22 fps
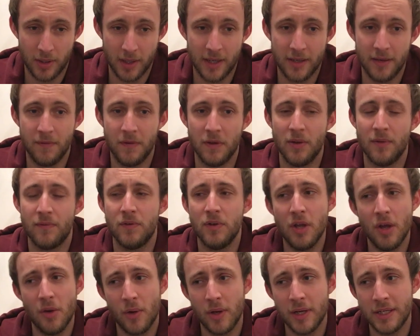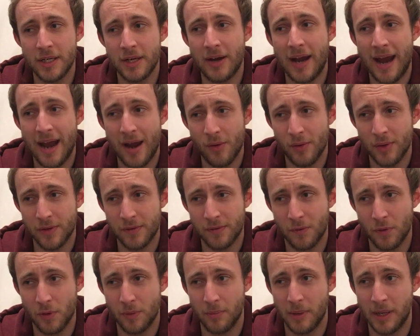And if you have no idea how it's
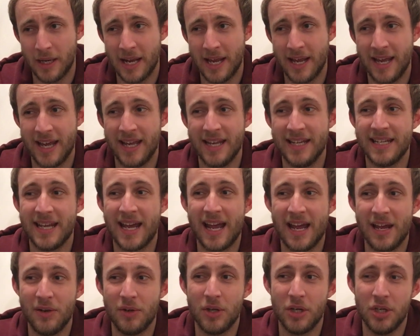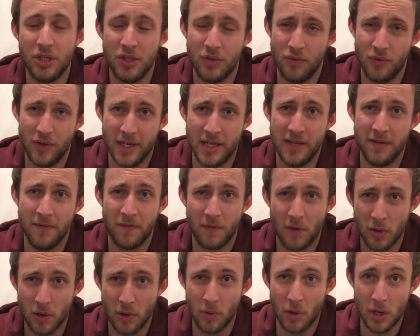formulated, how can you really
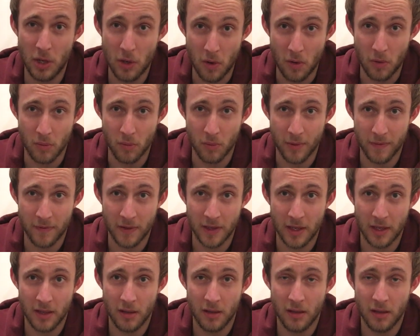follow along with it?